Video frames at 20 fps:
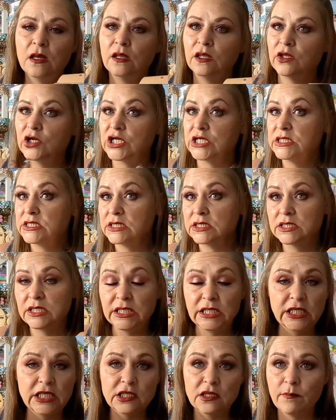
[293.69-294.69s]
There isn't
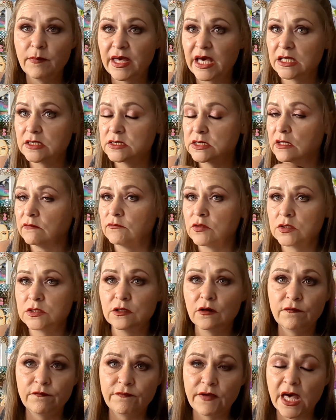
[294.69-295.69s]
any of the bad stuff. There's
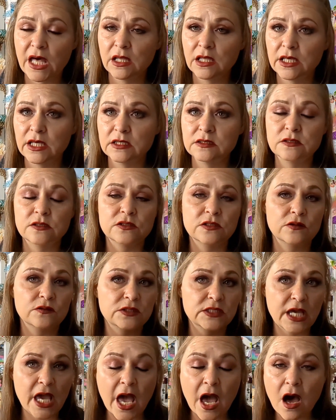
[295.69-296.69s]
no phthalates, there's no
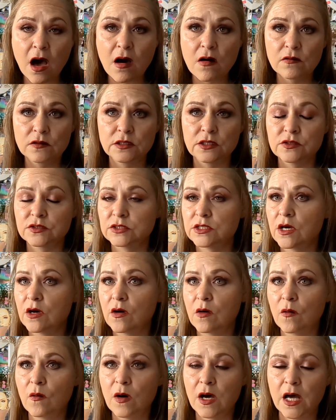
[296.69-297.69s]
talc, there's
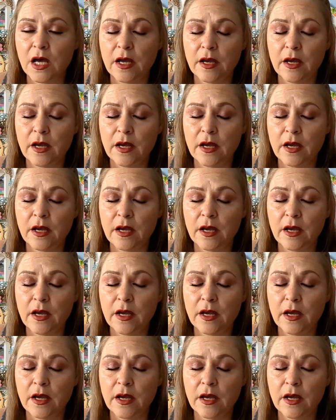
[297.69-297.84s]
no